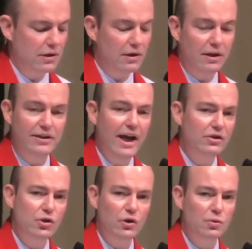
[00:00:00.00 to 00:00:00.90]
And
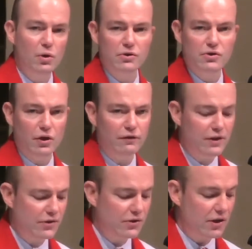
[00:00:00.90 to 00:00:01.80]
yet, Church World
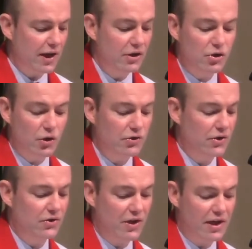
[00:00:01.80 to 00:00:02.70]
Service in
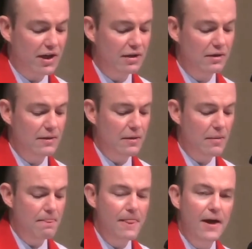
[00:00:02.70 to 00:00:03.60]
Jersey City
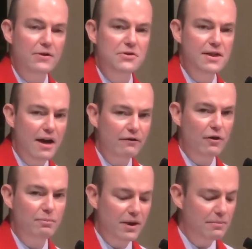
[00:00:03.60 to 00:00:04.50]
has
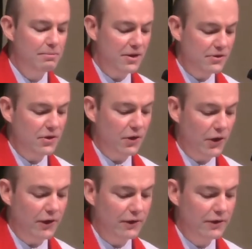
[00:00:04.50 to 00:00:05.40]
never been
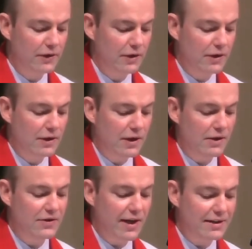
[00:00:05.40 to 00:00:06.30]
busier
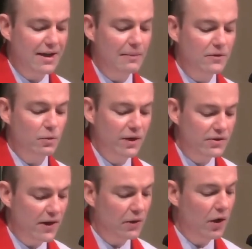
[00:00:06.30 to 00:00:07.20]
as they attempt to
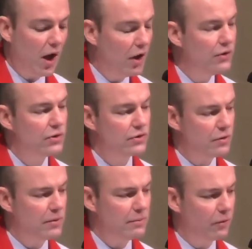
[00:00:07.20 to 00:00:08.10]
resettle hundreds
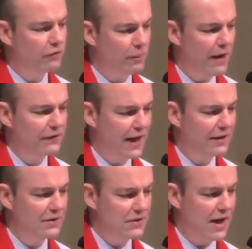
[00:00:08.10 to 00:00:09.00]
of people from
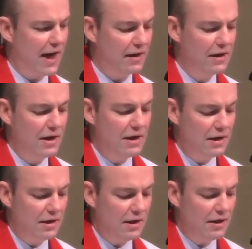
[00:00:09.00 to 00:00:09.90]
Afghanistan
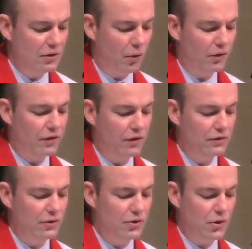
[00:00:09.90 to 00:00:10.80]
in North
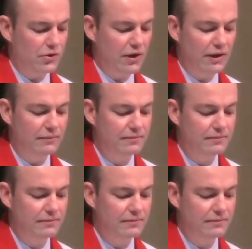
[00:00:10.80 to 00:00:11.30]
New Jersey.